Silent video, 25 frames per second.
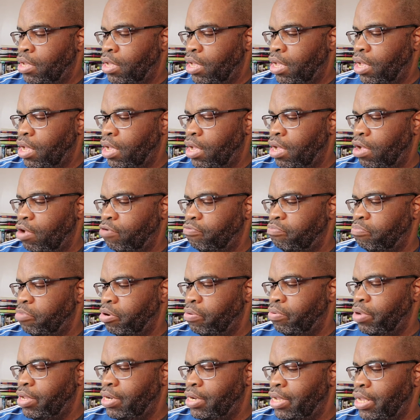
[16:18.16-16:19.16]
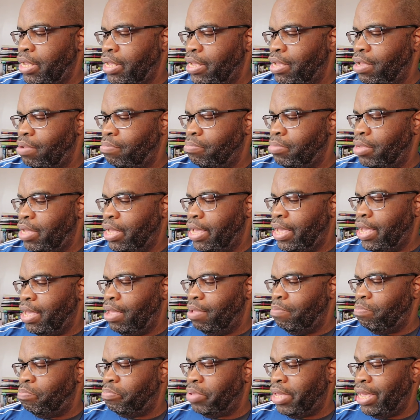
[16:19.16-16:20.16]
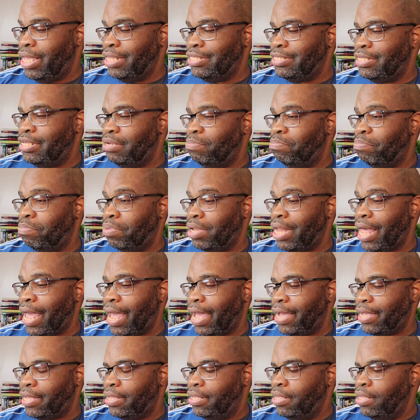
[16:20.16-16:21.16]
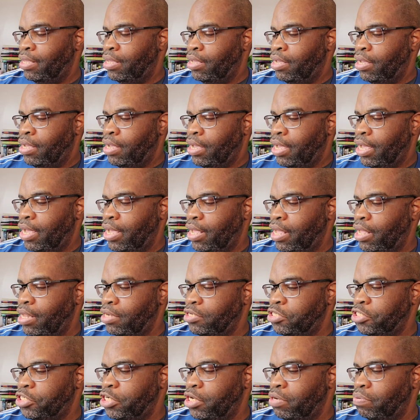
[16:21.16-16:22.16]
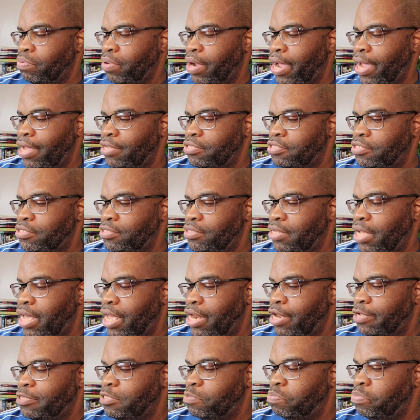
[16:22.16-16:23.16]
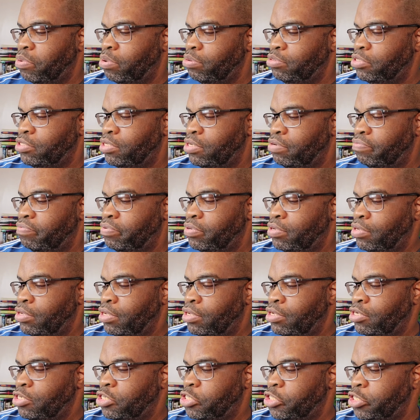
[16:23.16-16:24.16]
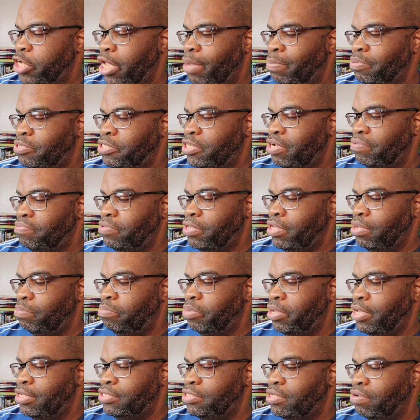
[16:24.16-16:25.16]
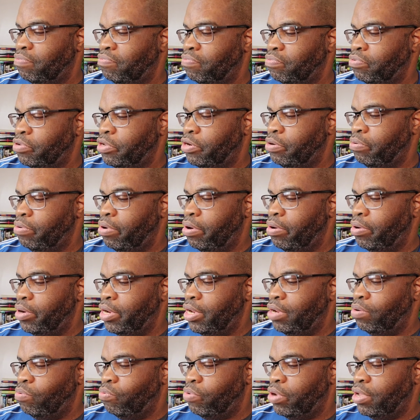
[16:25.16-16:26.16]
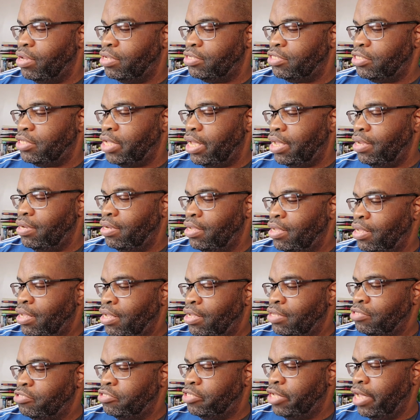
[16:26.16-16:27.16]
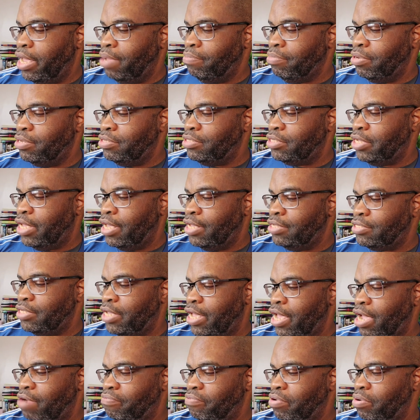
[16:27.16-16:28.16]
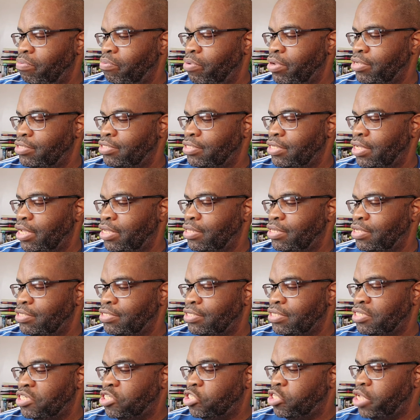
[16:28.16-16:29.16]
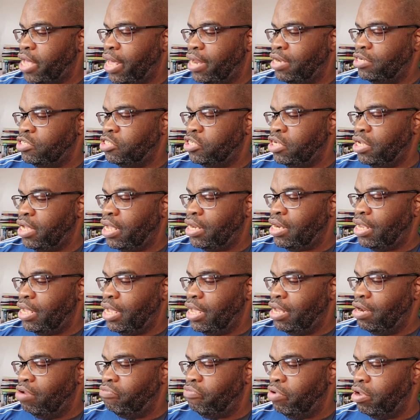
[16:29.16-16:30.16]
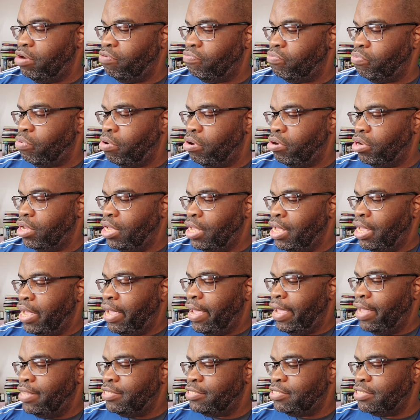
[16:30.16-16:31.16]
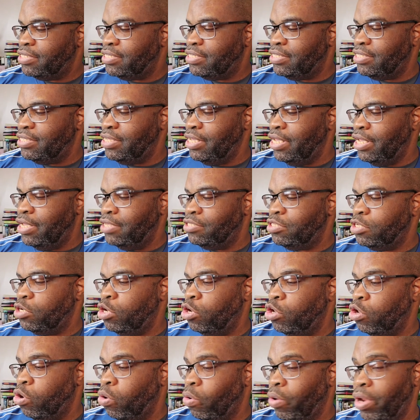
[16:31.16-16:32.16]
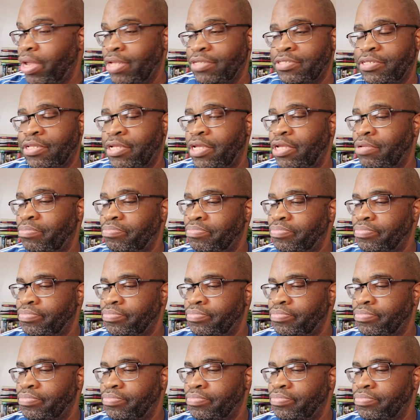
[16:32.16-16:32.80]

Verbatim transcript: of Marina M. and Painted Black. And she writes, an explosive, shape-shifting piece of literary real estate. Tamblyn takes every risk in this astonishing and innovative work and succeeds gloriously.